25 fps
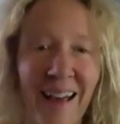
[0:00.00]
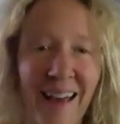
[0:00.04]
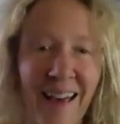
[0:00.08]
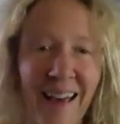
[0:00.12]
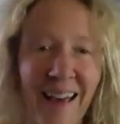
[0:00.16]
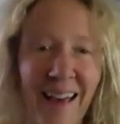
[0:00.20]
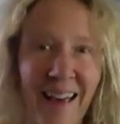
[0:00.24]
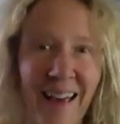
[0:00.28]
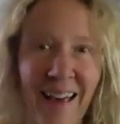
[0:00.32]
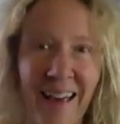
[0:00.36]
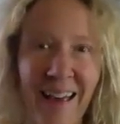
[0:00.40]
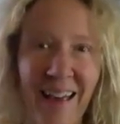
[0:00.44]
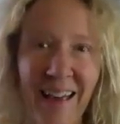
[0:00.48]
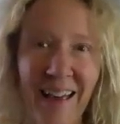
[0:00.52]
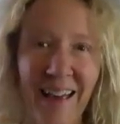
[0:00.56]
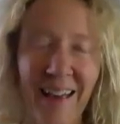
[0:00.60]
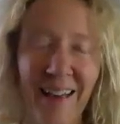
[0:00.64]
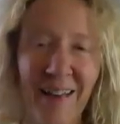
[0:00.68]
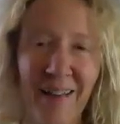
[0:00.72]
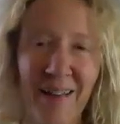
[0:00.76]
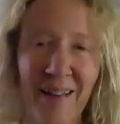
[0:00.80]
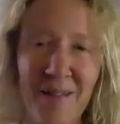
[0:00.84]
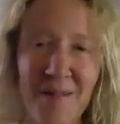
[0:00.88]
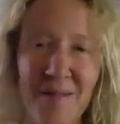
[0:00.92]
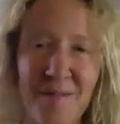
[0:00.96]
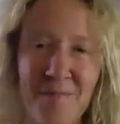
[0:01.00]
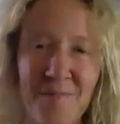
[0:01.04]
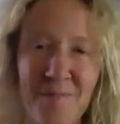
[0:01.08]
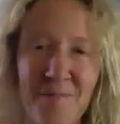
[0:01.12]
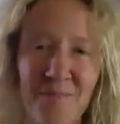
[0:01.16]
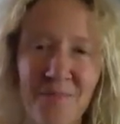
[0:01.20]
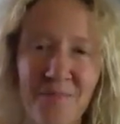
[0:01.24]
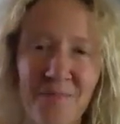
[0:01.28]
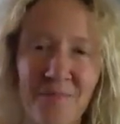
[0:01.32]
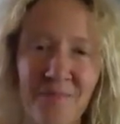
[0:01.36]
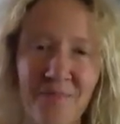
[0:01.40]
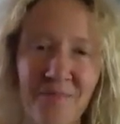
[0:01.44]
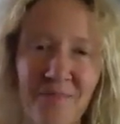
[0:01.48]

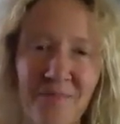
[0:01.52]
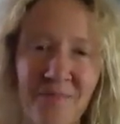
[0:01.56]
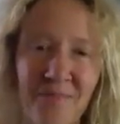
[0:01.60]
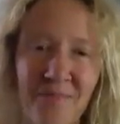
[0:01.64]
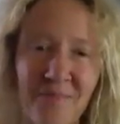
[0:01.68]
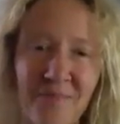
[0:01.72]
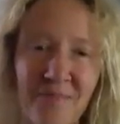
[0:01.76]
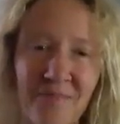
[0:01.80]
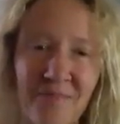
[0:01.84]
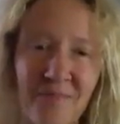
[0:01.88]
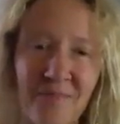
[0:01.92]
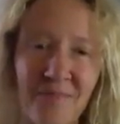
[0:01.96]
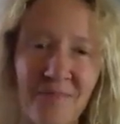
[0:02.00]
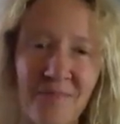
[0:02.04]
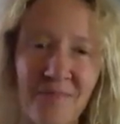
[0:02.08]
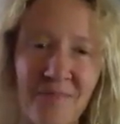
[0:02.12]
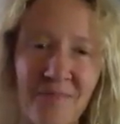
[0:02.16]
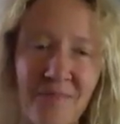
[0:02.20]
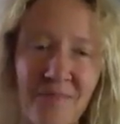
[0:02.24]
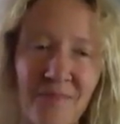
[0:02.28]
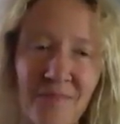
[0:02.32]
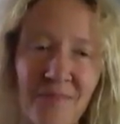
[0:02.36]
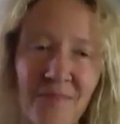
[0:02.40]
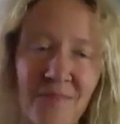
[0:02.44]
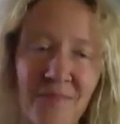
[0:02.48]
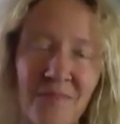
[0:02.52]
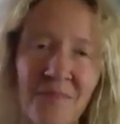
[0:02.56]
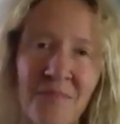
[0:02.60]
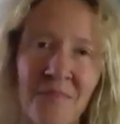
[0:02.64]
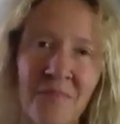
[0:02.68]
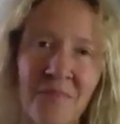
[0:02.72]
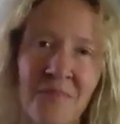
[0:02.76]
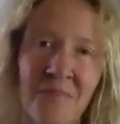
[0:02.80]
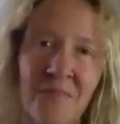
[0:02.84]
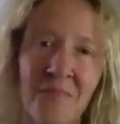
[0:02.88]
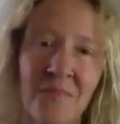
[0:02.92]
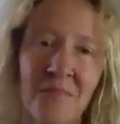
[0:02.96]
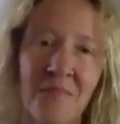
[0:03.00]

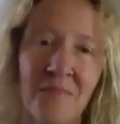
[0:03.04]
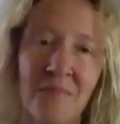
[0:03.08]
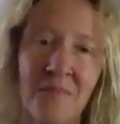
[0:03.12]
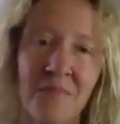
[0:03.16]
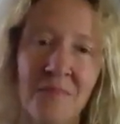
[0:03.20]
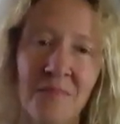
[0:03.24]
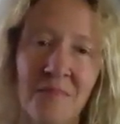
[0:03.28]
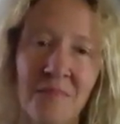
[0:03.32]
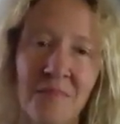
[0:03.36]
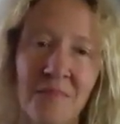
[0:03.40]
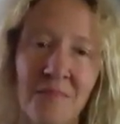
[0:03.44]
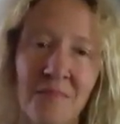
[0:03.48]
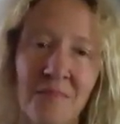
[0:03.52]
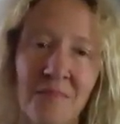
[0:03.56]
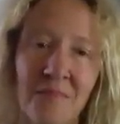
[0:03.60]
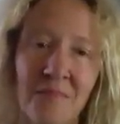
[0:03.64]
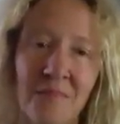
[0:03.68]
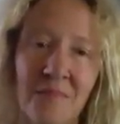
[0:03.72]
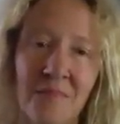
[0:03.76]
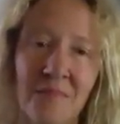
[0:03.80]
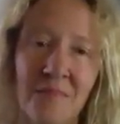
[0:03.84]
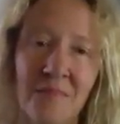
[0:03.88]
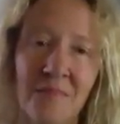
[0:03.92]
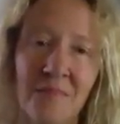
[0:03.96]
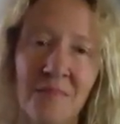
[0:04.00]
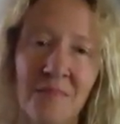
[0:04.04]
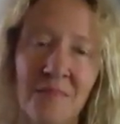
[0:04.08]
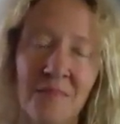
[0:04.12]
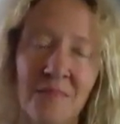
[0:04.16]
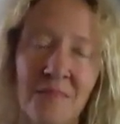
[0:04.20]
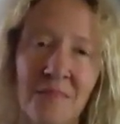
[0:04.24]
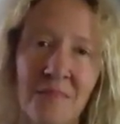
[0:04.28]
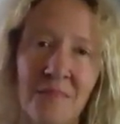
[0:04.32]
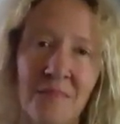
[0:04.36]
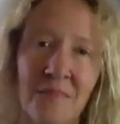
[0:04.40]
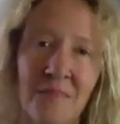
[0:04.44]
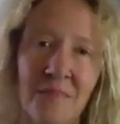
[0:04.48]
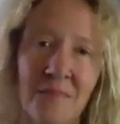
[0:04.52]

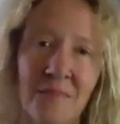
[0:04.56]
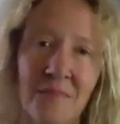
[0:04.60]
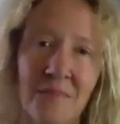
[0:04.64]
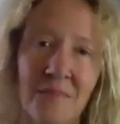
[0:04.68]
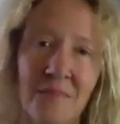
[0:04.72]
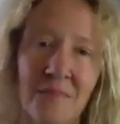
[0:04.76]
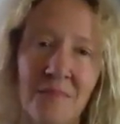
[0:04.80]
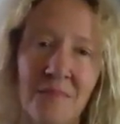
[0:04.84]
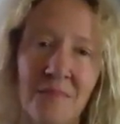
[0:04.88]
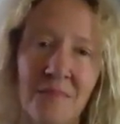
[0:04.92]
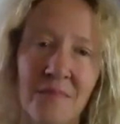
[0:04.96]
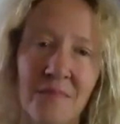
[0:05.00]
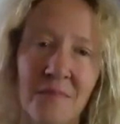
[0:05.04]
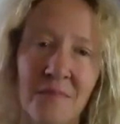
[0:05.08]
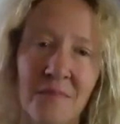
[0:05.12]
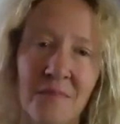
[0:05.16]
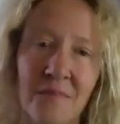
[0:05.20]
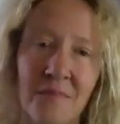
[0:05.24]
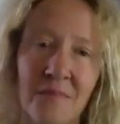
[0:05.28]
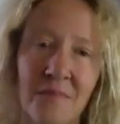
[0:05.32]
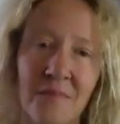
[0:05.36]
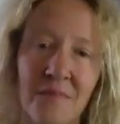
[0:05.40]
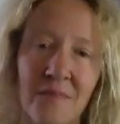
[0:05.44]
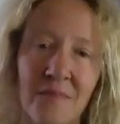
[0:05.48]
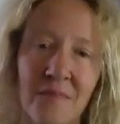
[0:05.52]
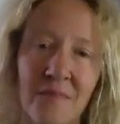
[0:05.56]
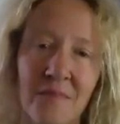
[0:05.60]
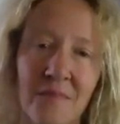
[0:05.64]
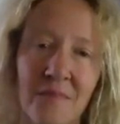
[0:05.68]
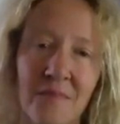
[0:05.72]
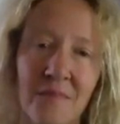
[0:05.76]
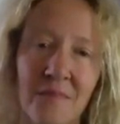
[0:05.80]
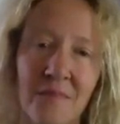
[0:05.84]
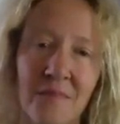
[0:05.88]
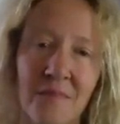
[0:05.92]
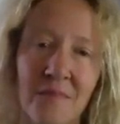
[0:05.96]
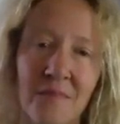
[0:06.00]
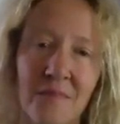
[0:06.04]

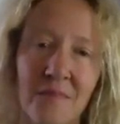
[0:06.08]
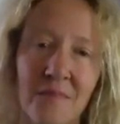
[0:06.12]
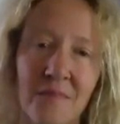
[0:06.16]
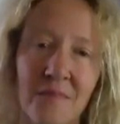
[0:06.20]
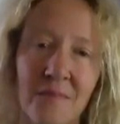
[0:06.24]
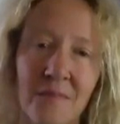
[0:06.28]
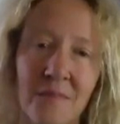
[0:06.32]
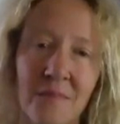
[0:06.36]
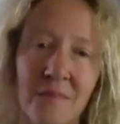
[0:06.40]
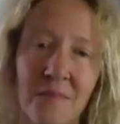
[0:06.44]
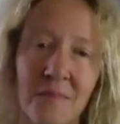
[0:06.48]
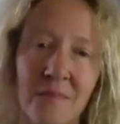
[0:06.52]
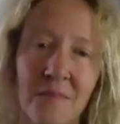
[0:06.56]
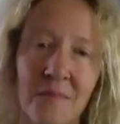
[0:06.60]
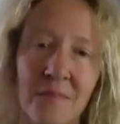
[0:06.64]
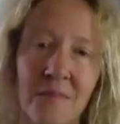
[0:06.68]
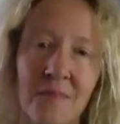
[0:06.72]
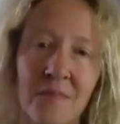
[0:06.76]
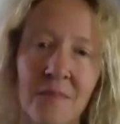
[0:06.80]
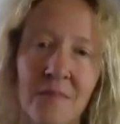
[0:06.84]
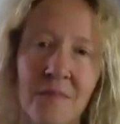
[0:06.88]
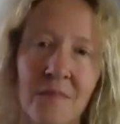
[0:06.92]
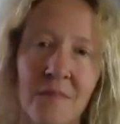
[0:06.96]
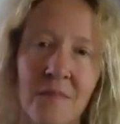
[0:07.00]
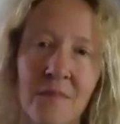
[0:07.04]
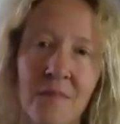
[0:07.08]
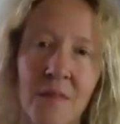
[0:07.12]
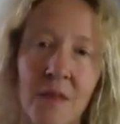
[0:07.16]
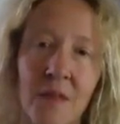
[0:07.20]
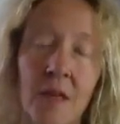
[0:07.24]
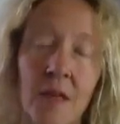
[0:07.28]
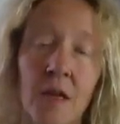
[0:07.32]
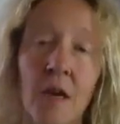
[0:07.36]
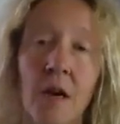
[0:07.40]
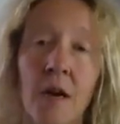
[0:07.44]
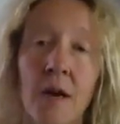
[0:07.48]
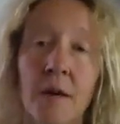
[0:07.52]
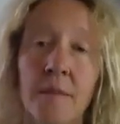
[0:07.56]

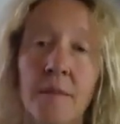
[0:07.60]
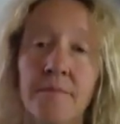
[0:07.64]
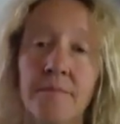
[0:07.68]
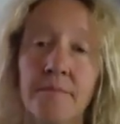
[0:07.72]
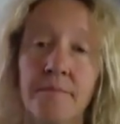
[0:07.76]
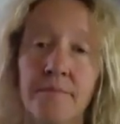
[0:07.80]
No words are spoken by the person on screen.